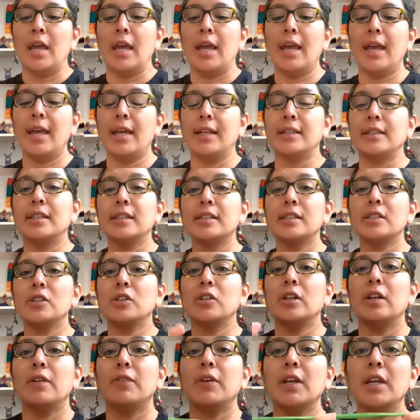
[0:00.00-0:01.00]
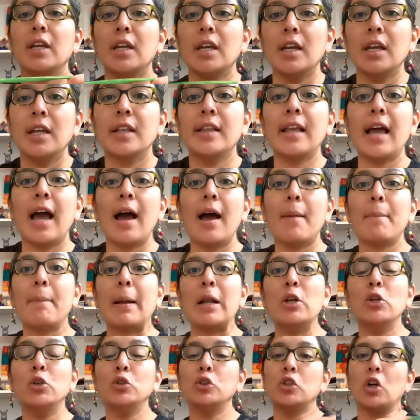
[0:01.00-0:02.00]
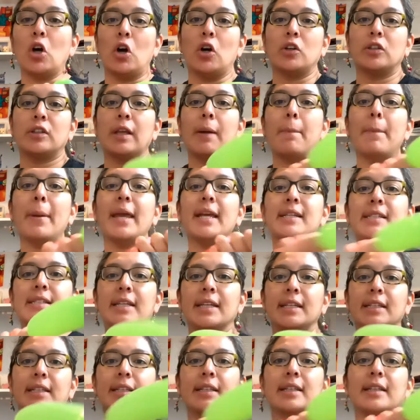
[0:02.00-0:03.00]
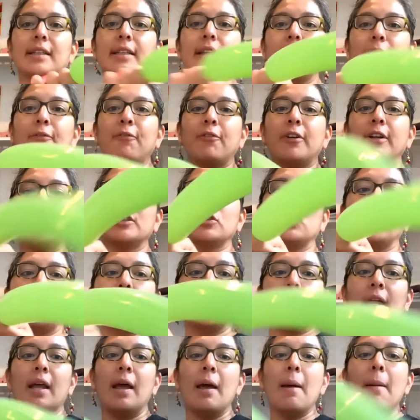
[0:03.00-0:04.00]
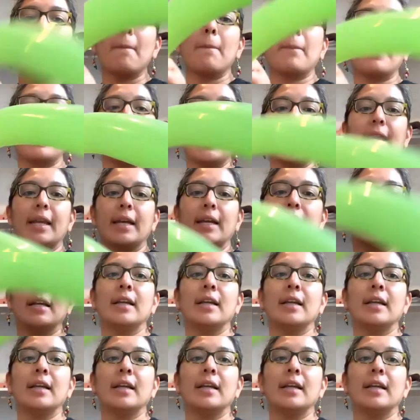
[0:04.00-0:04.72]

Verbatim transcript: And this is going to be the balloon dog, the basic, the first one, but